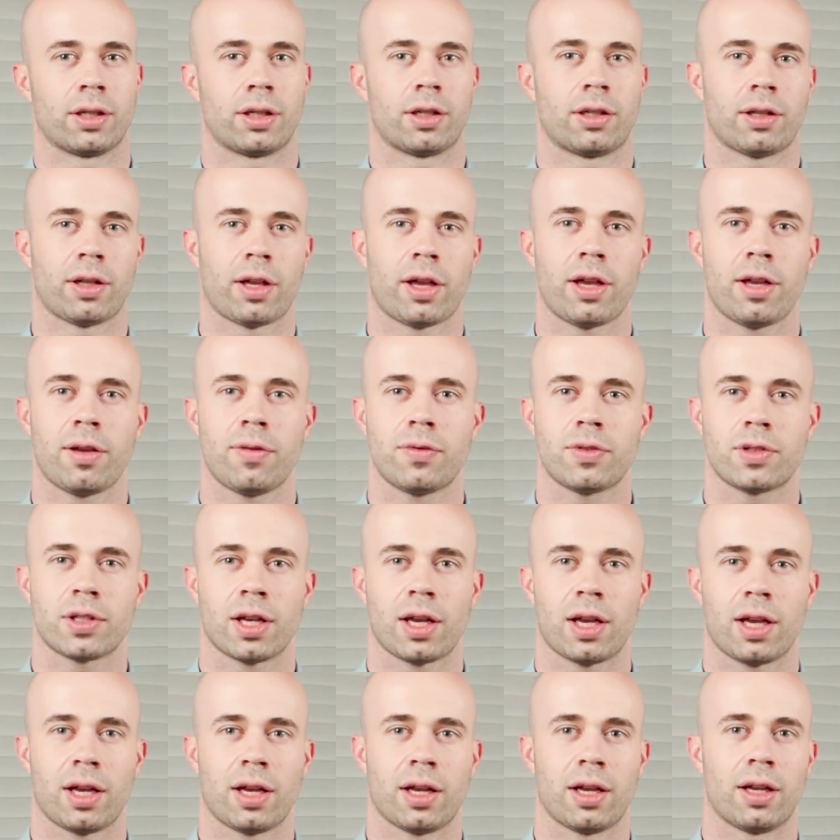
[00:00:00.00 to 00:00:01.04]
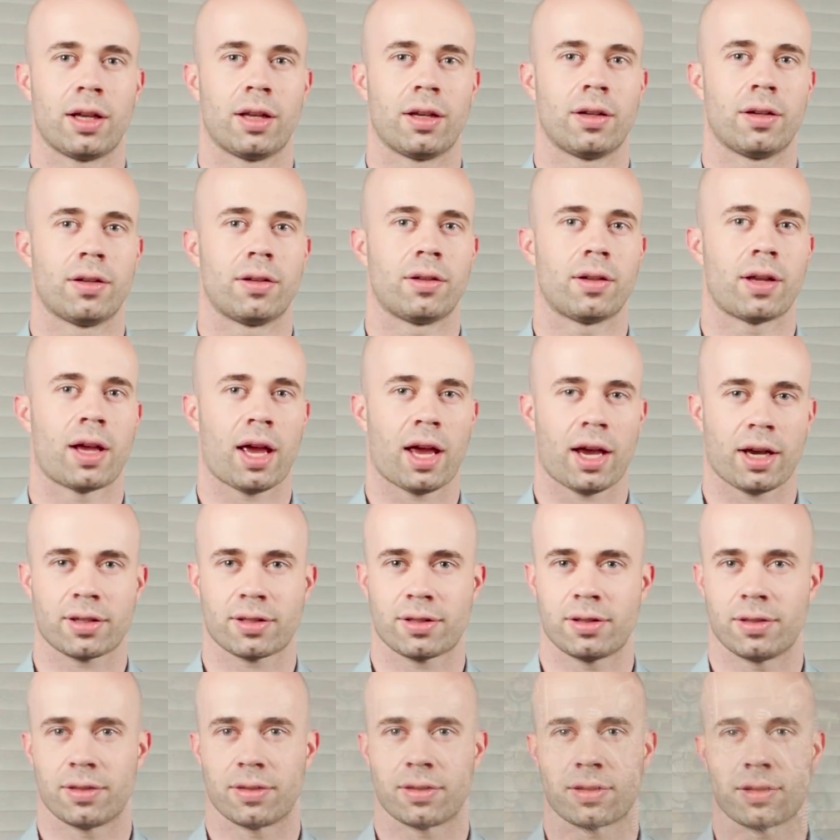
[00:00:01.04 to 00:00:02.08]
glaives and
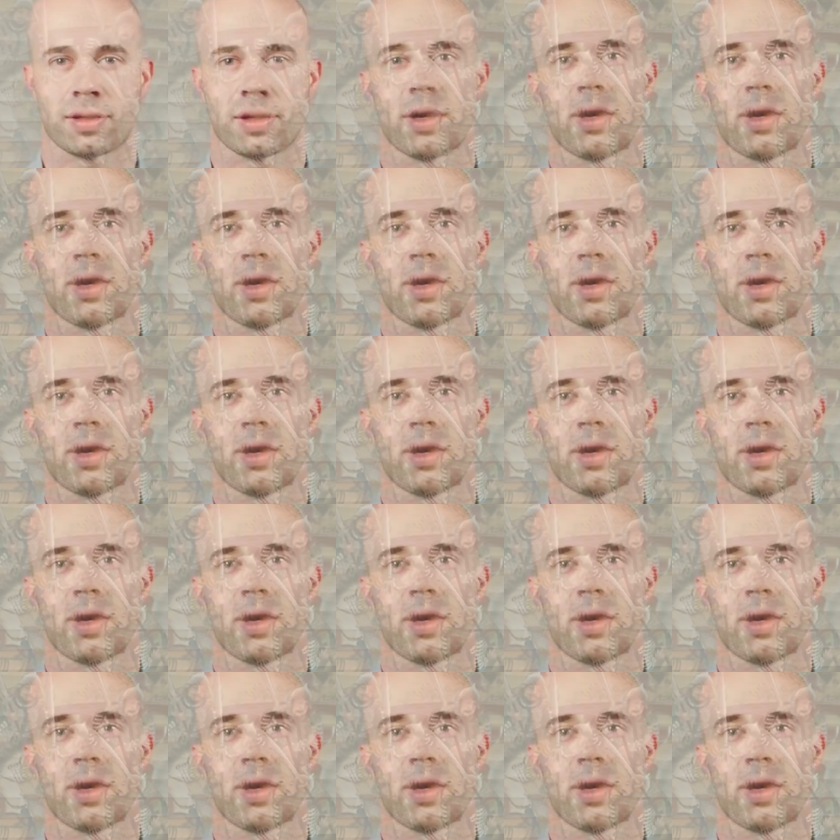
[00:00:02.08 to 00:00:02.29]
axes.